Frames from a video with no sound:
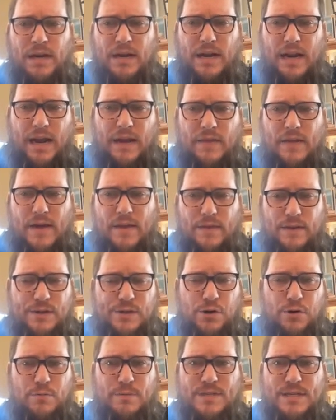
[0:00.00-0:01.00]
And then the
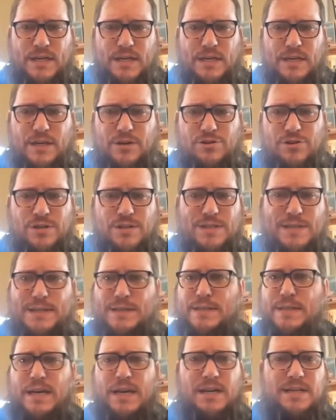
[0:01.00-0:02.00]
terms and conditions
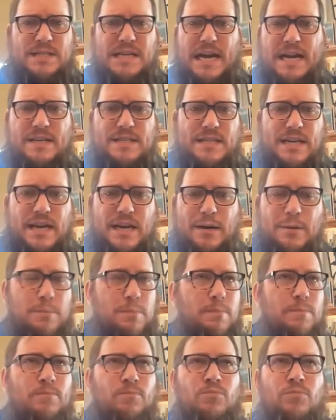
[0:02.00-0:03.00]
is the exact
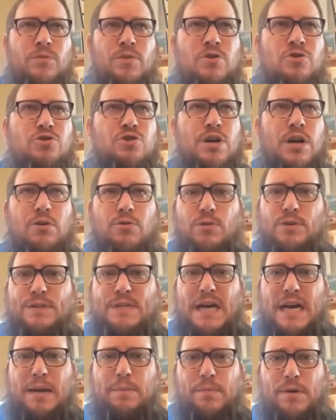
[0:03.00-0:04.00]
same general
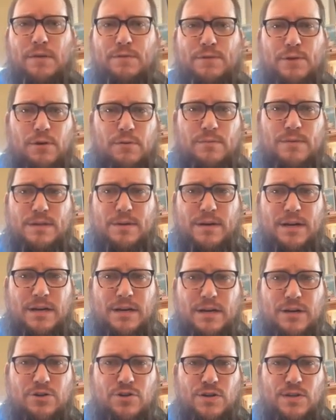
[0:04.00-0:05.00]
type of terms and
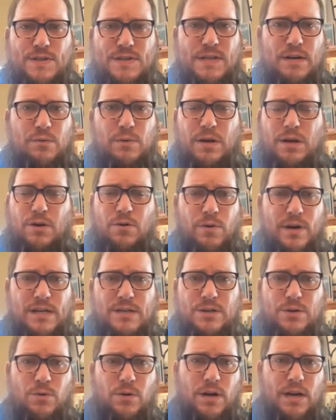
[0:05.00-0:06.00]
conditions that we agree
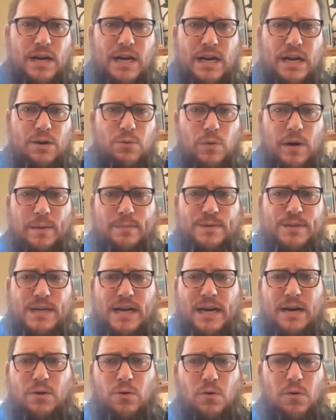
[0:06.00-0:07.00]
to on any
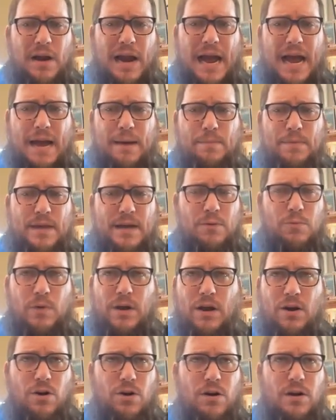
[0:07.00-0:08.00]
website or app that
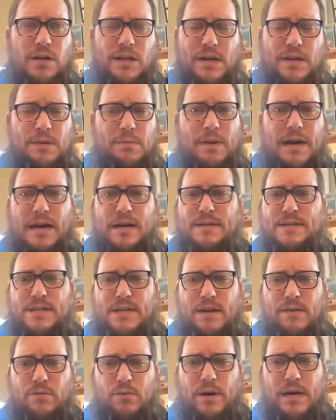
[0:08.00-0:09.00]
we all click the box and
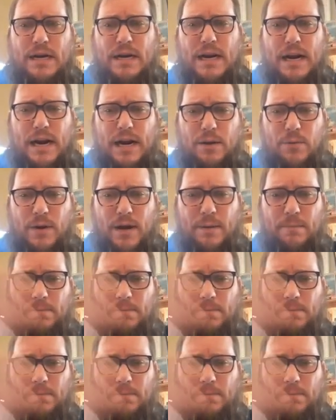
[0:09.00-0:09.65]
never read it anyway.